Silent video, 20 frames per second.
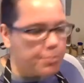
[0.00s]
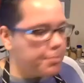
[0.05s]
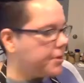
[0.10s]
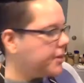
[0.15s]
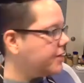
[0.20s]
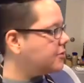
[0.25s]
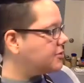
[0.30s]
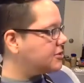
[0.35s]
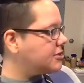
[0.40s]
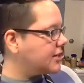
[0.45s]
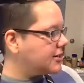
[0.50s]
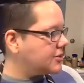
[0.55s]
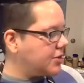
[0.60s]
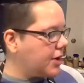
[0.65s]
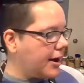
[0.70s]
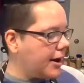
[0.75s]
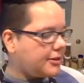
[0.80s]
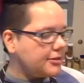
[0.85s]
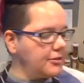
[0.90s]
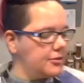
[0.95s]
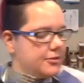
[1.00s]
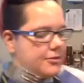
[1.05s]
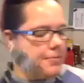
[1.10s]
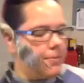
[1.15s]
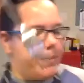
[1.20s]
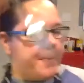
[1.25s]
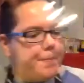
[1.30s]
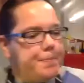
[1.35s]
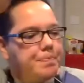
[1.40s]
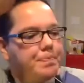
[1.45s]
piercing test.
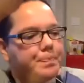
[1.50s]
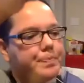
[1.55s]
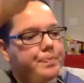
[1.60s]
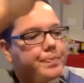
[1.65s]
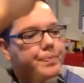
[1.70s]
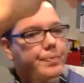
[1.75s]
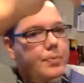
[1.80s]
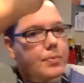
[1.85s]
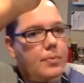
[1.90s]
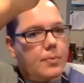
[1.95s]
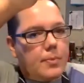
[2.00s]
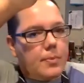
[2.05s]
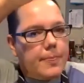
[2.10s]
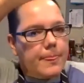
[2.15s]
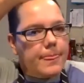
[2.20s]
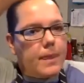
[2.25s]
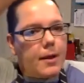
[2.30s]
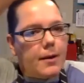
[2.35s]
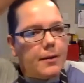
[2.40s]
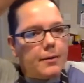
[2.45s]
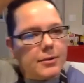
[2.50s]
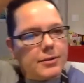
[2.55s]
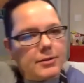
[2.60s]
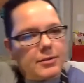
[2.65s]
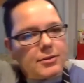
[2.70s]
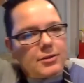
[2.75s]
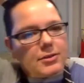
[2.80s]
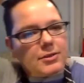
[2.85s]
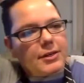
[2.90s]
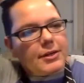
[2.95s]

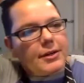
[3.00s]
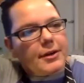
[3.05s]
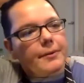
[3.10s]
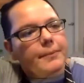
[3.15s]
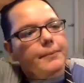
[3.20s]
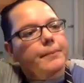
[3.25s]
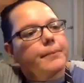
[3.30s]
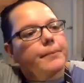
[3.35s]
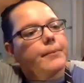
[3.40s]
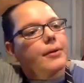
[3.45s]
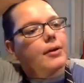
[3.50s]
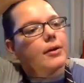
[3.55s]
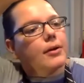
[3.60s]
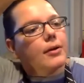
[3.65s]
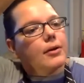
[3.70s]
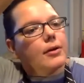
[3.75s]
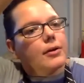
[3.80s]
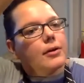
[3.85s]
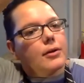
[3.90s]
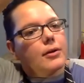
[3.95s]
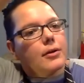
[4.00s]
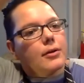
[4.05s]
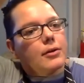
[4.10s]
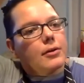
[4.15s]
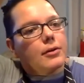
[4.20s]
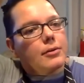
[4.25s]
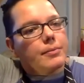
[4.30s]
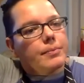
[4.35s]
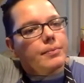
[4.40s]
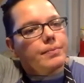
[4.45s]
Let's see here.
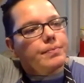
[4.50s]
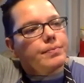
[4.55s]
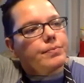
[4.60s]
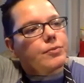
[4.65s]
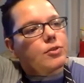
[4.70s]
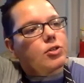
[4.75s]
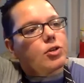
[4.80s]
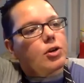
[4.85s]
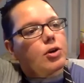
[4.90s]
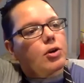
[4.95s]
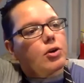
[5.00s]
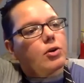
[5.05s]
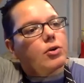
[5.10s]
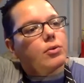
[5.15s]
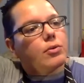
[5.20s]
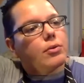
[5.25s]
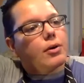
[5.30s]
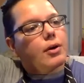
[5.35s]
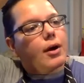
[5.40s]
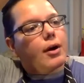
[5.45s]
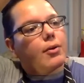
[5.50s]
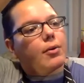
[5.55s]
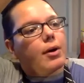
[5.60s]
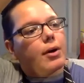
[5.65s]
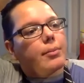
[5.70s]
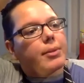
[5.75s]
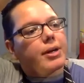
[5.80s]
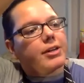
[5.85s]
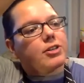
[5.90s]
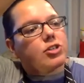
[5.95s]
So I
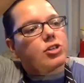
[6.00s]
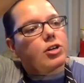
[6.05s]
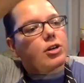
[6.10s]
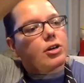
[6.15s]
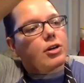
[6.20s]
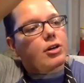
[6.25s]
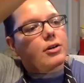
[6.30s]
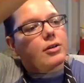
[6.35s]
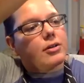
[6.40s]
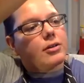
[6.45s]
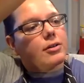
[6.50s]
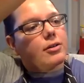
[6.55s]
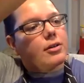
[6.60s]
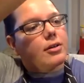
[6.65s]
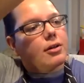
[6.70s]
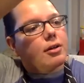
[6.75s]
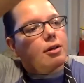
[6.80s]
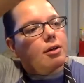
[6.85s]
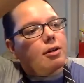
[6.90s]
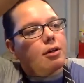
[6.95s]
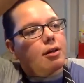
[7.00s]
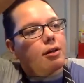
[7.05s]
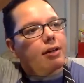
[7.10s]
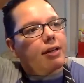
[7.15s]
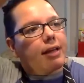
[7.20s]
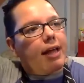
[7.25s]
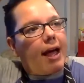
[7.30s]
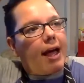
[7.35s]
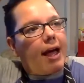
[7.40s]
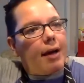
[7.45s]
wanna make sure,
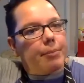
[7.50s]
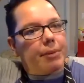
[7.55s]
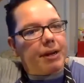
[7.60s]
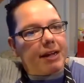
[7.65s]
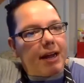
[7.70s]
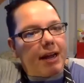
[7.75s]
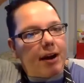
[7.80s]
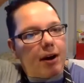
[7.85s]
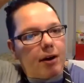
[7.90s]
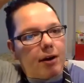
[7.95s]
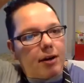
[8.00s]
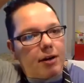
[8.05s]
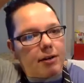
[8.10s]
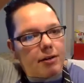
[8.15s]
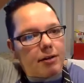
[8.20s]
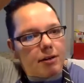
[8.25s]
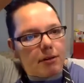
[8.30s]
yeah, my carrot,